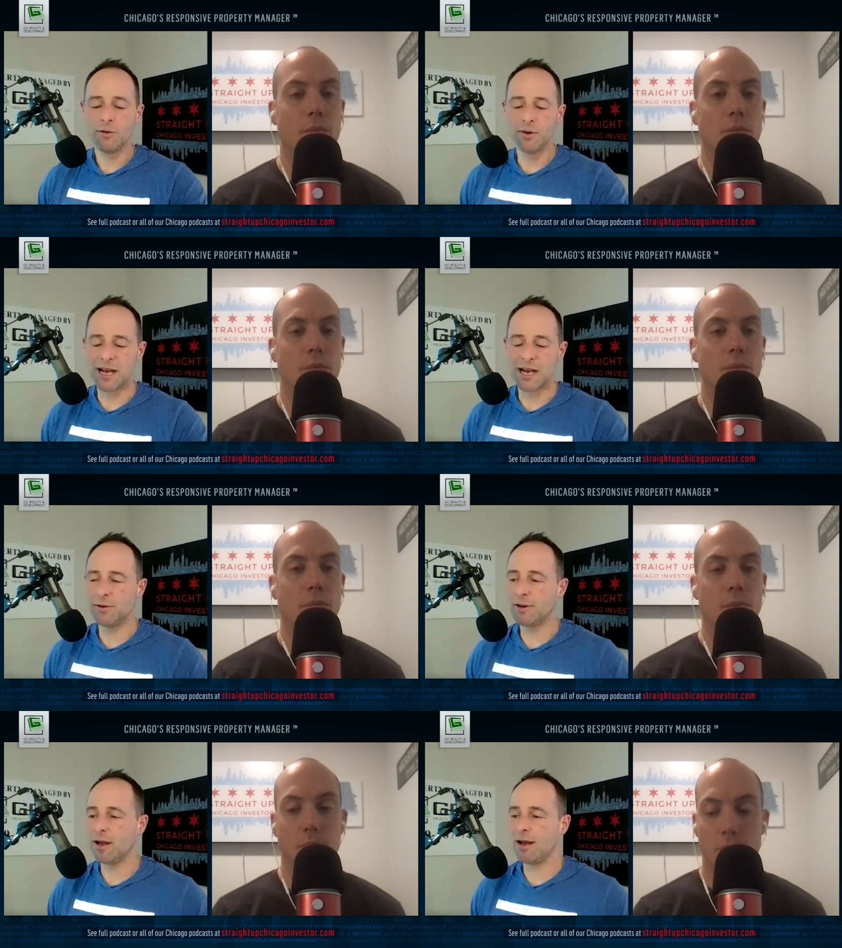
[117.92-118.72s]
Speaker 1: reach
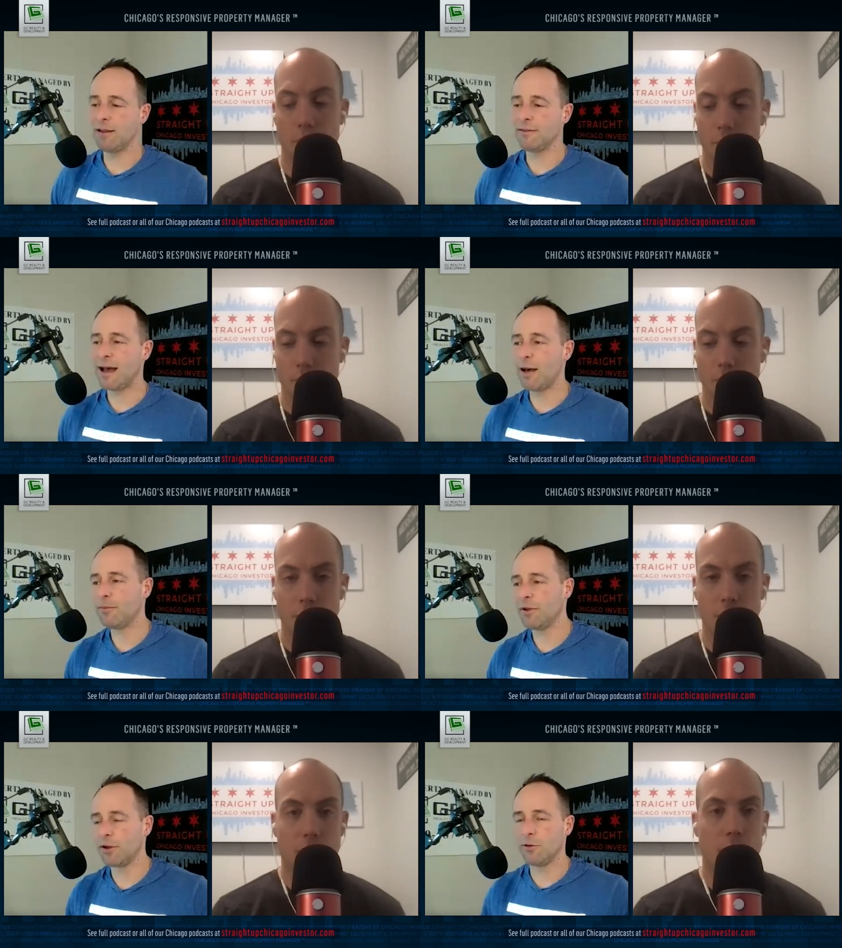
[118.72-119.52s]
out uh, to Tom.
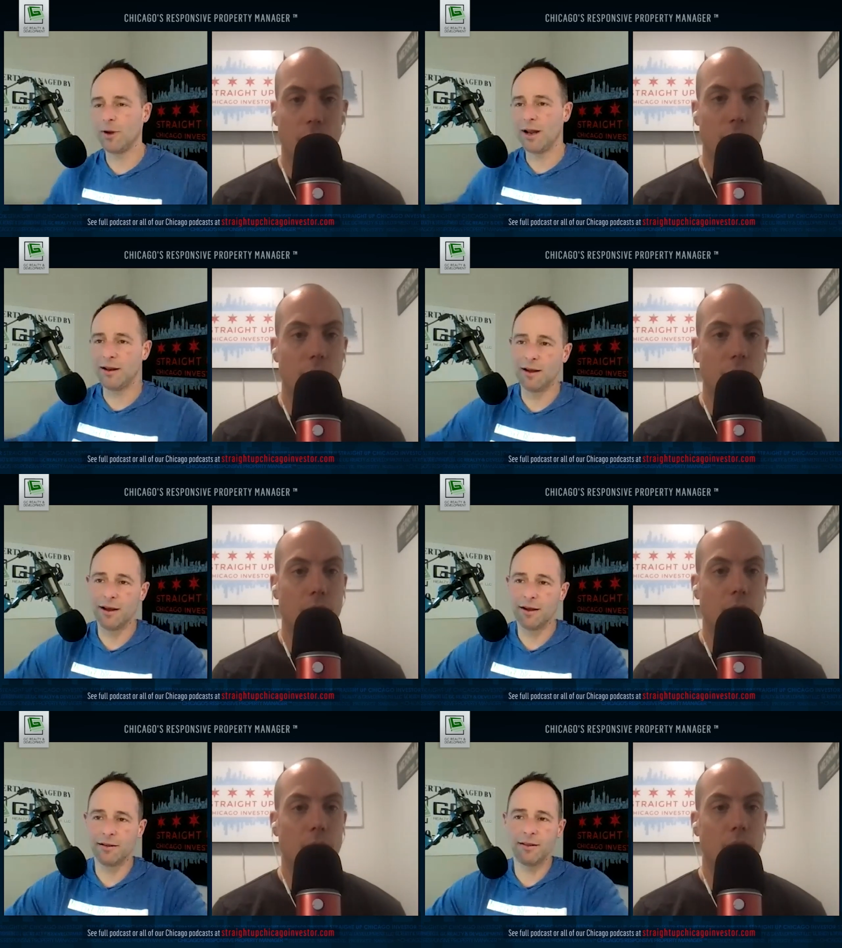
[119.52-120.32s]
You could do it on
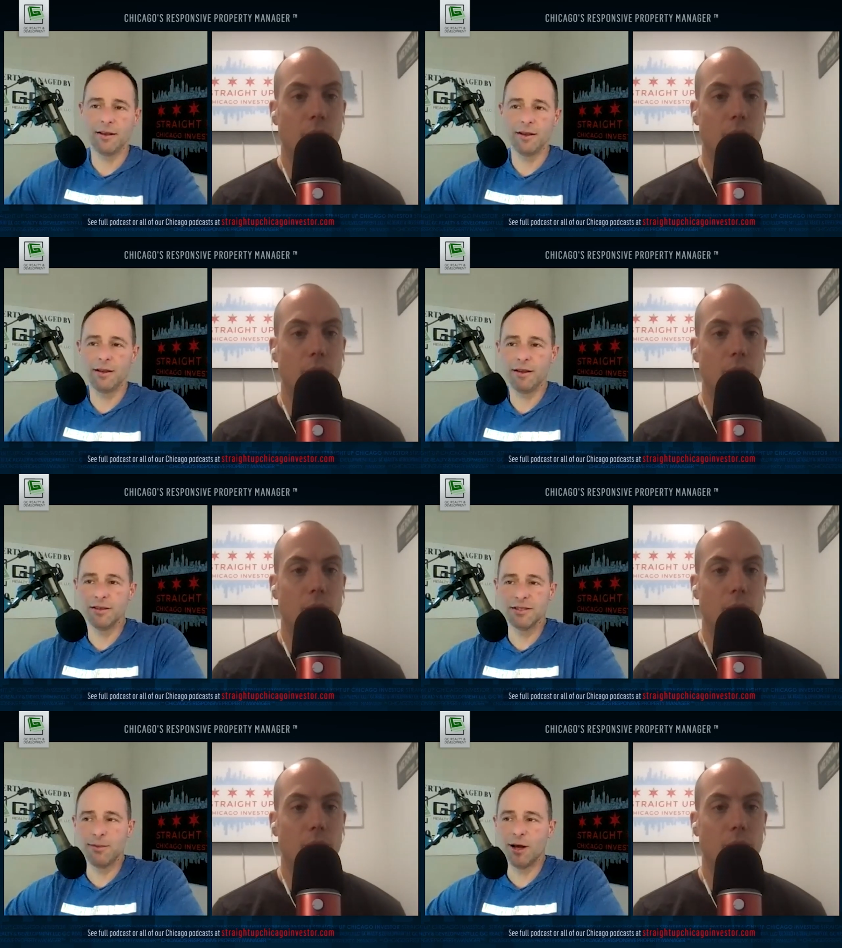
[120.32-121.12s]
uh,
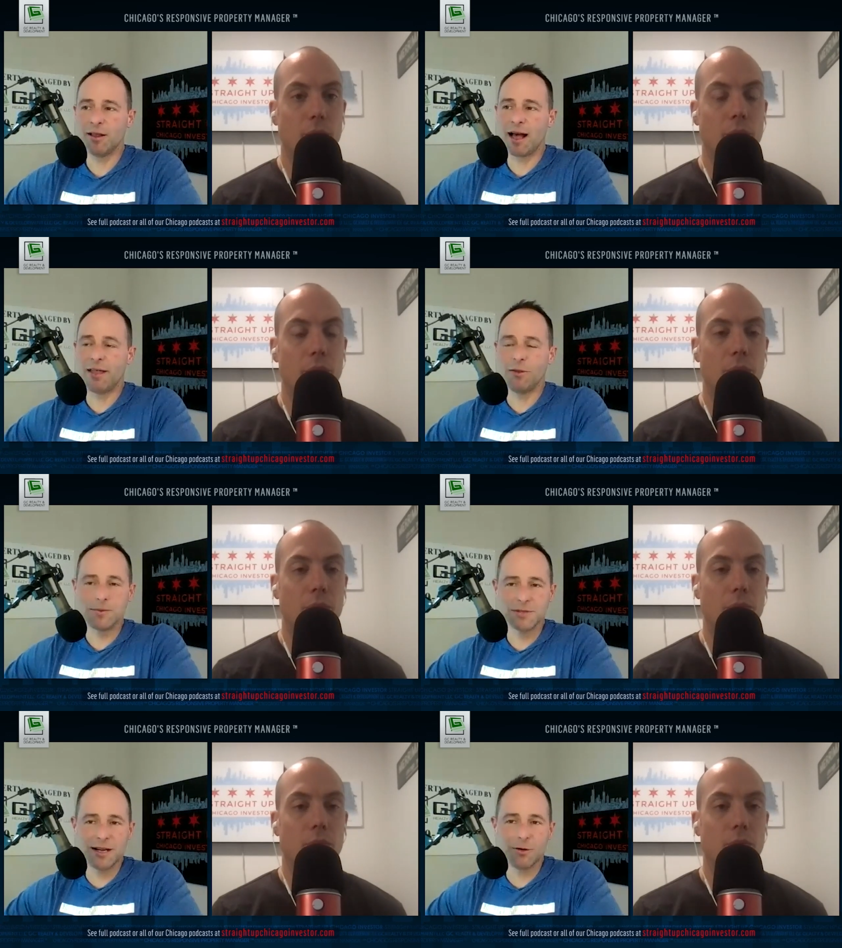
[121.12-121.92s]
his email on the
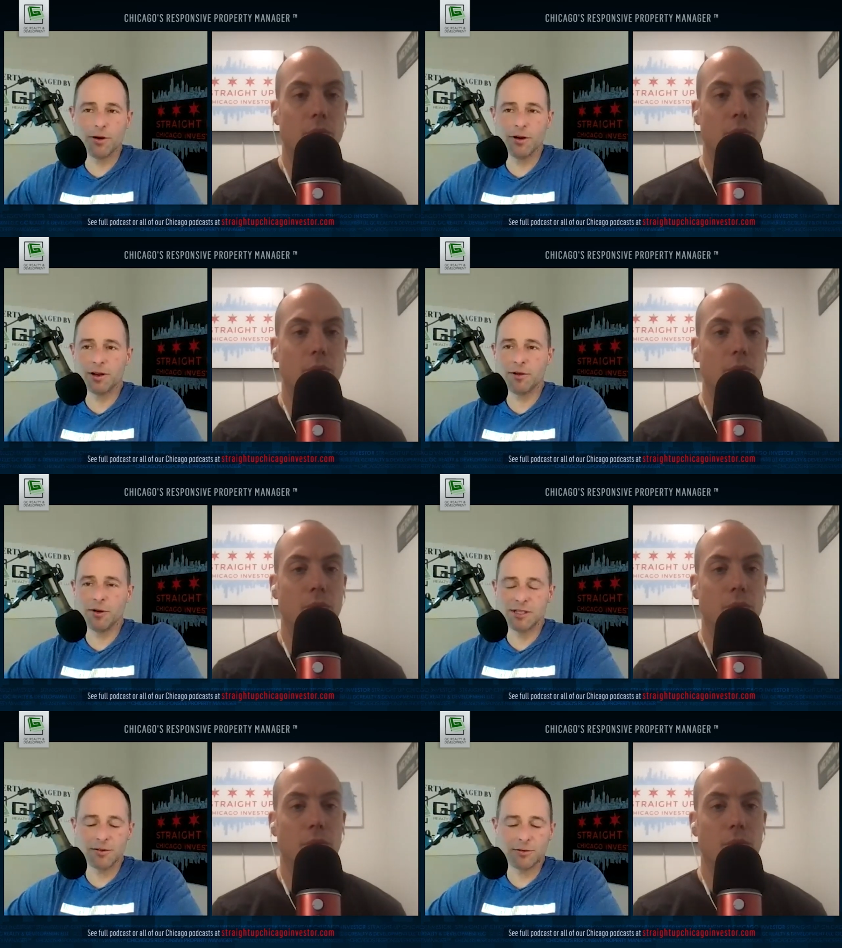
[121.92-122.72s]
website, or you could
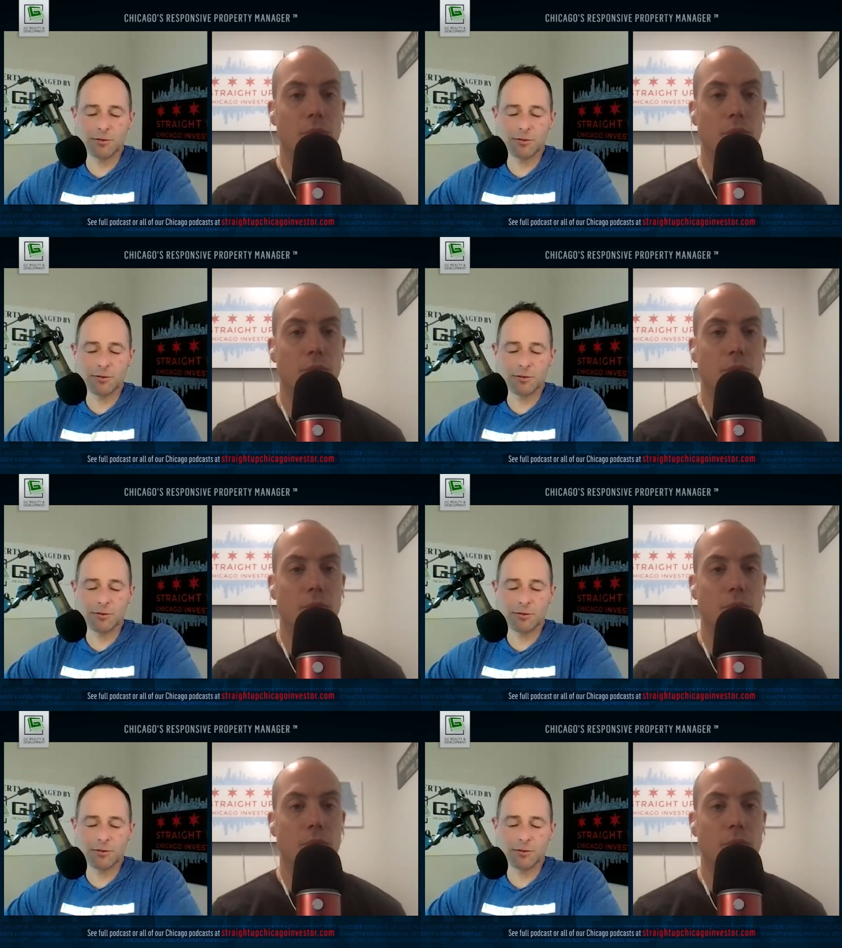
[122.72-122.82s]
reach out